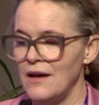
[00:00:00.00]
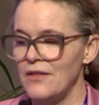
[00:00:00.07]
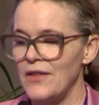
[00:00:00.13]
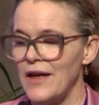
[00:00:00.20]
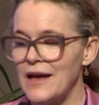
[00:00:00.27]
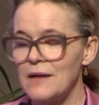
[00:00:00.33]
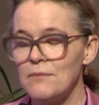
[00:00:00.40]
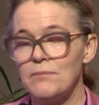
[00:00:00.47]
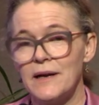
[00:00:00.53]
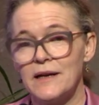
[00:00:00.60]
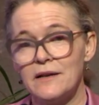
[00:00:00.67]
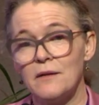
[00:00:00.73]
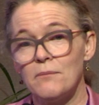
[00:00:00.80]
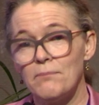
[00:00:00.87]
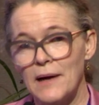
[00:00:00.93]
They
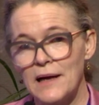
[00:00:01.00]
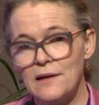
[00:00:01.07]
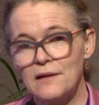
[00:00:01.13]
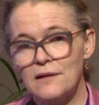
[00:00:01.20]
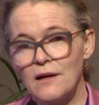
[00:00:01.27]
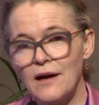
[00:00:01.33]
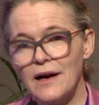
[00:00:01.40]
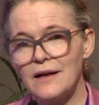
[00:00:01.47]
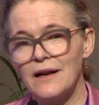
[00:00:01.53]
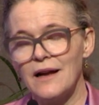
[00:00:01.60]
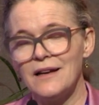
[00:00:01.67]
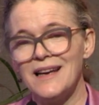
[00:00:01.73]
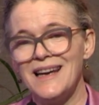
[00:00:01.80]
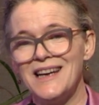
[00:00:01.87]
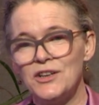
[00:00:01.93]
embedded a baseline
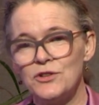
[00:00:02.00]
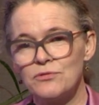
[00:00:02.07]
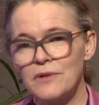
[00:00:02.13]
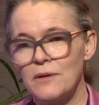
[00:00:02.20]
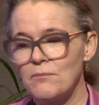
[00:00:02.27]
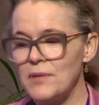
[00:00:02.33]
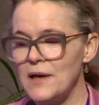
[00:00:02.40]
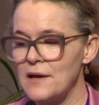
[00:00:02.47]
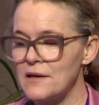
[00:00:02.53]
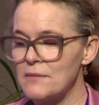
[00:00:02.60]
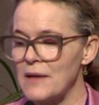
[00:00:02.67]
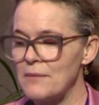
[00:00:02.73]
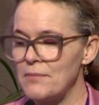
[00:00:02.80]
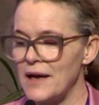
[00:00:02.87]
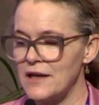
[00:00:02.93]
and interim
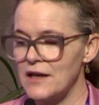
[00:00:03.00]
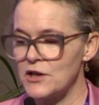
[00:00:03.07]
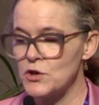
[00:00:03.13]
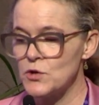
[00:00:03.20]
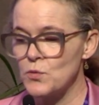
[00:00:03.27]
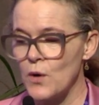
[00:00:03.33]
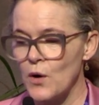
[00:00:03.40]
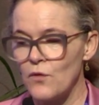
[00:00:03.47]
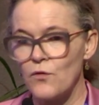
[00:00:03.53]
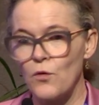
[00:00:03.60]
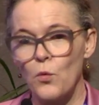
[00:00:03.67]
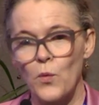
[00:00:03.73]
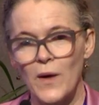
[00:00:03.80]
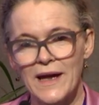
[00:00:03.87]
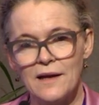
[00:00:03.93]
PSMAPET at
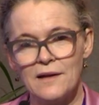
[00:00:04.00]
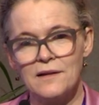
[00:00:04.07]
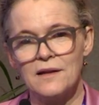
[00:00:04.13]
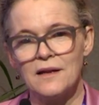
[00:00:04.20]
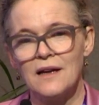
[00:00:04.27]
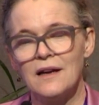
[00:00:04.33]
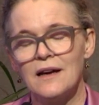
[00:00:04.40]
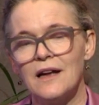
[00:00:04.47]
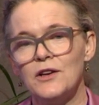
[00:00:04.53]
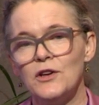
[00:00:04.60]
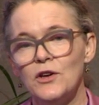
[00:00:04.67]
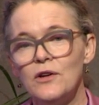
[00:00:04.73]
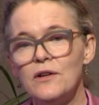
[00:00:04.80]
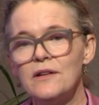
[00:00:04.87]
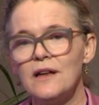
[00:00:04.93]
12 weeks, and
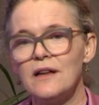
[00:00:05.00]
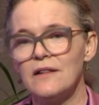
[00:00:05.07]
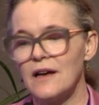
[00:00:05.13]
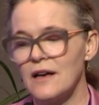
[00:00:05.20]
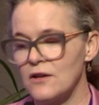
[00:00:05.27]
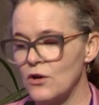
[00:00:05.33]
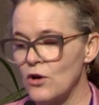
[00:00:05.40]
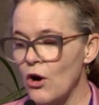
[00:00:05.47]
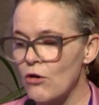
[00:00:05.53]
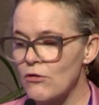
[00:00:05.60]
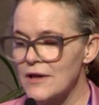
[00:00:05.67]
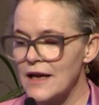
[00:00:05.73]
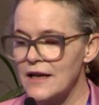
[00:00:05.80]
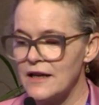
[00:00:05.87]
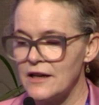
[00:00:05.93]
using that and
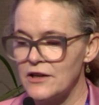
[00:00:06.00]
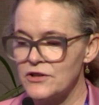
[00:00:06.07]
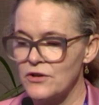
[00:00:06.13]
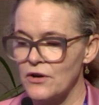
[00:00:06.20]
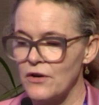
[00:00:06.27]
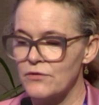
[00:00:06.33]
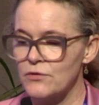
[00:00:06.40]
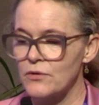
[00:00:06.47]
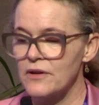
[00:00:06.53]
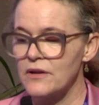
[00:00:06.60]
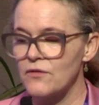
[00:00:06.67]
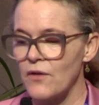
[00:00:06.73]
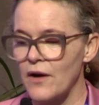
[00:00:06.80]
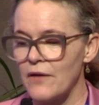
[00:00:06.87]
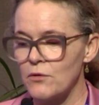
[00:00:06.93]
correlating it to overall
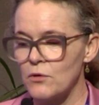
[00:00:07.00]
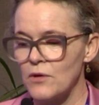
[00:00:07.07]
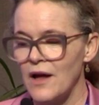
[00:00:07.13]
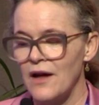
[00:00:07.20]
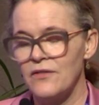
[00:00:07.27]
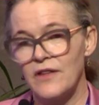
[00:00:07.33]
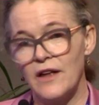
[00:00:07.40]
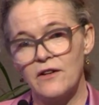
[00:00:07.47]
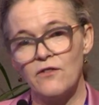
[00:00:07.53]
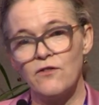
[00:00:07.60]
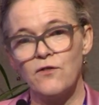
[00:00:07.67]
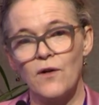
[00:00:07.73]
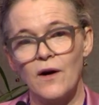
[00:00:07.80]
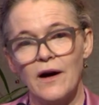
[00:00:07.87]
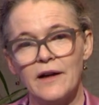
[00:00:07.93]
survival, they
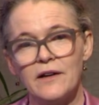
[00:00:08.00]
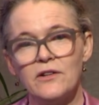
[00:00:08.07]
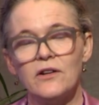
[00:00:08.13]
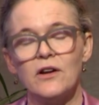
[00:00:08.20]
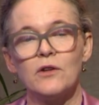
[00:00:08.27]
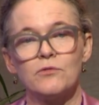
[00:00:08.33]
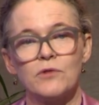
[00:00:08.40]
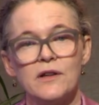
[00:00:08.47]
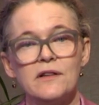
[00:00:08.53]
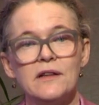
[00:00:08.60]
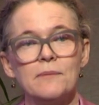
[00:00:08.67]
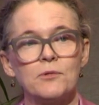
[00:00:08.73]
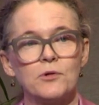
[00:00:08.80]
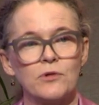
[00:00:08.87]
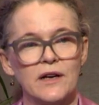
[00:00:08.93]
defined
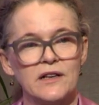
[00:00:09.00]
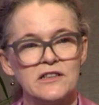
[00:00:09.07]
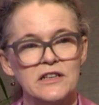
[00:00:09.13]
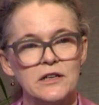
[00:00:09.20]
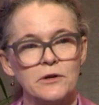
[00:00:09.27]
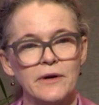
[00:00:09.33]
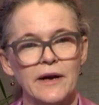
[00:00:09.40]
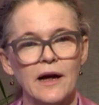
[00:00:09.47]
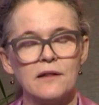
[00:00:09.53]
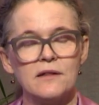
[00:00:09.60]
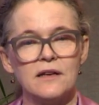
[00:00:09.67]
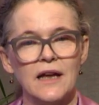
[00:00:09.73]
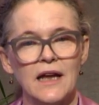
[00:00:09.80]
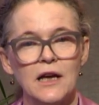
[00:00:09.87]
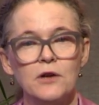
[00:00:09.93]
RECIP criteria as
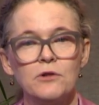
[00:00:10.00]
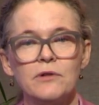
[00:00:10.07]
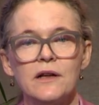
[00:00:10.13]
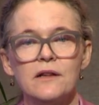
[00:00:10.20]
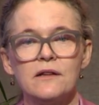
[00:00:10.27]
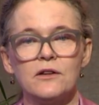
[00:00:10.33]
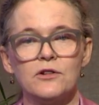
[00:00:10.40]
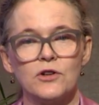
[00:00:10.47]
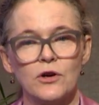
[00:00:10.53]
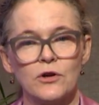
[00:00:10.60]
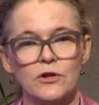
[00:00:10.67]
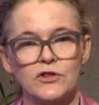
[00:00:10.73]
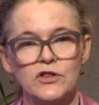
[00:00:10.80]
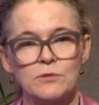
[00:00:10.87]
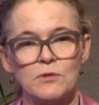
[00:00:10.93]
an increase in
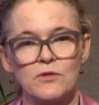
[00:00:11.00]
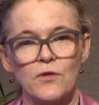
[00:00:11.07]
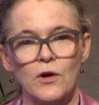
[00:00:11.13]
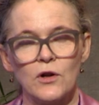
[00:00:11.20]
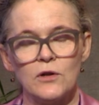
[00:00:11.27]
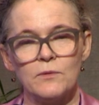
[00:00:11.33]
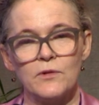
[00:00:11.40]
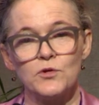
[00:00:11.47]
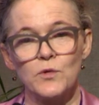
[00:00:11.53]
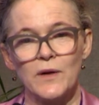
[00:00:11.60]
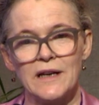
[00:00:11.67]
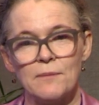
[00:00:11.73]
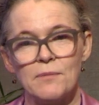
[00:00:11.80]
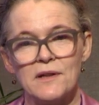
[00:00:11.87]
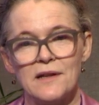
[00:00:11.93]
total tumour volume of
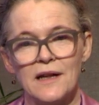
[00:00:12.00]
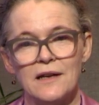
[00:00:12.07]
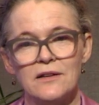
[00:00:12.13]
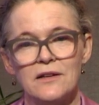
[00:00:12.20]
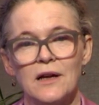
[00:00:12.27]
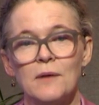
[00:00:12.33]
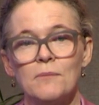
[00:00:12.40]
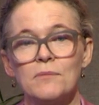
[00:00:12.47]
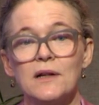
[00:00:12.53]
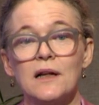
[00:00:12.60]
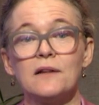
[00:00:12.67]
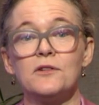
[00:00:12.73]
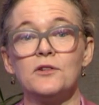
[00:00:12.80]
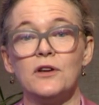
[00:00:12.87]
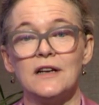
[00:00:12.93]
20%
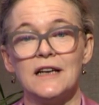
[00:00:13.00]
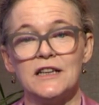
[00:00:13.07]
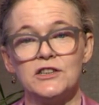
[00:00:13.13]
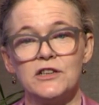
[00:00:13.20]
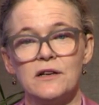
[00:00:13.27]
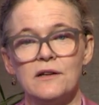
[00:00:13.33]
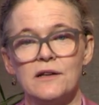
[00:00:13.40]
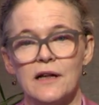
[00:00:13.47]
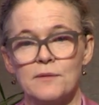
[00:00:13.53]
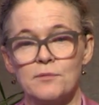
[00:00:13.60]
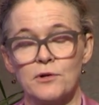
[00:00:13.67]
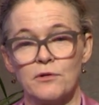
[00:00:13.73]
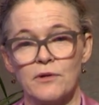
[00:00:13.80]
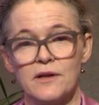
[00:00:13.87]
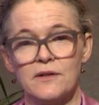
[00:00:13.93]
plus new lesions as
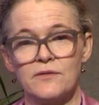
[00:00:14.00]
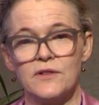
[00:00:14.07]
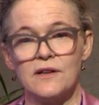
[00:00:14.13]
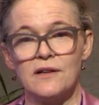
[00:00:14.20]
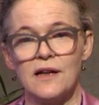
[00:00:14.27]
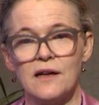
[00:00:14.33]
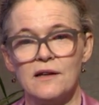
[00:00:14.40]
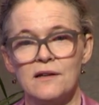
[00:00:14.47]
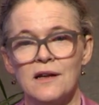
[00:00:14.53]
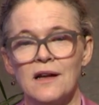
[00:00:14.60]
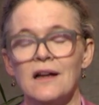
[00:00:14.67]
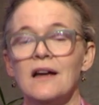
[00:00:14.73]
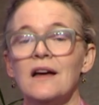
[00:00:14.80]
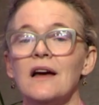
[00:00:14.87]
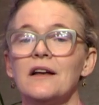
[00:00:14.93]
progressive disease,
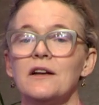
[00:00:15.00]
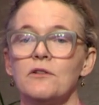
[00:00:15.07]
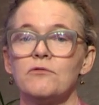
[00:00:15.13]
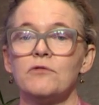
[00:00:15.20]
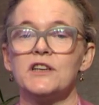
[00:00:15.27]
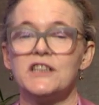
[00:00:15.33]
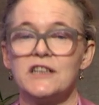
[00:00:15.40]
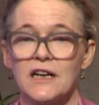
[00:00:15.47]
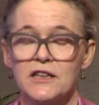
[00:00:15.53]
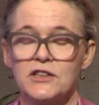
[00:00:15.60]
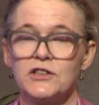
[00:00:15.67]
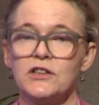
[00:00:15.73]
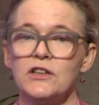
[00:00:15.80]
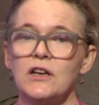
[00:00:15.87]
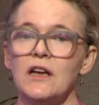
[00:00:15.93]
and a
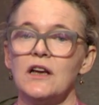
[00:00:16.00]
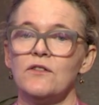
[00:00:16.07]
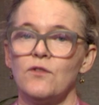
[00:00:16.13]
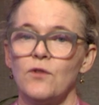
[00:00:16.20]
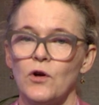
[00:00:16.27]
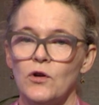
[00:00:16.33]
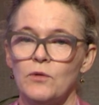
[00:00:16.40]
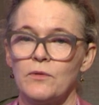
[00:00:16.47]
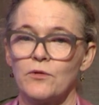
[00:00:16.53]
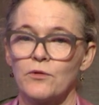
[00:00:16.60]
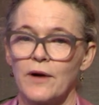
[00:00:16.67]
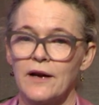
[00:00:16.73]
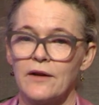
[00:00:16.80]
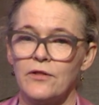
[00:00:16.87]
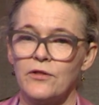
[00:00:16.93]
reduction in volume of
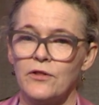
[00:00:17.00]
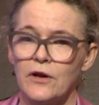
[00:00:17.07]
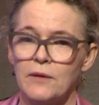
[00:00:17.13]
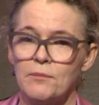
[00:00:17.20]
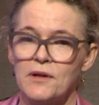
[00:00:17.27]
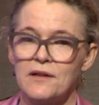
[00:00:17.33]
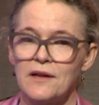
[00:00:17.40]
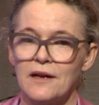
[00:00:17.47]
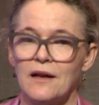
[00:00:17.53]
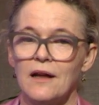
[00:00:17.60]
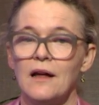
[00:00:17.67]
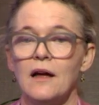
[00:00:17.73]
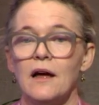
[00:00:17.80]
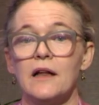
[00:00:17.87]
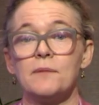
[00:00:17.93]
greater than 30%
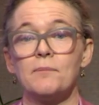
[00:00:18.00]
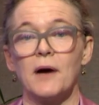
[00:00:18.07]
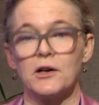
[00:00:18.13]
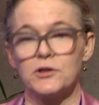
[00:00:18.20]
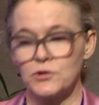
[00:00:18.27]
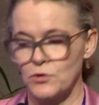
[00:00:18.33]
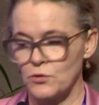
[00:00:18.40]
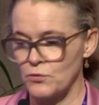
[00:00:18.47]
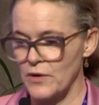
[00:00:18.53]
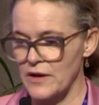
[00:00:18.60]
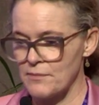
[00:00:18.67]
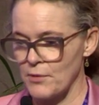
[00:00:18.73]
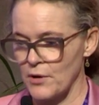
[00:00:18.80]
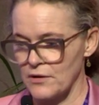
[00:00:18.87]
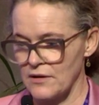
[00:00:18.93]
as partial
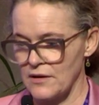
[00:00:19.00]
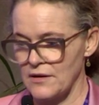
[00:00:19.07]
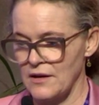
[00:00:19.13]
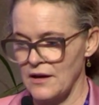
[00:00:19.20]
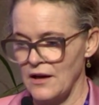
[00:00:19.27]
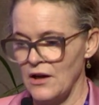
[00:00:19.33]
response.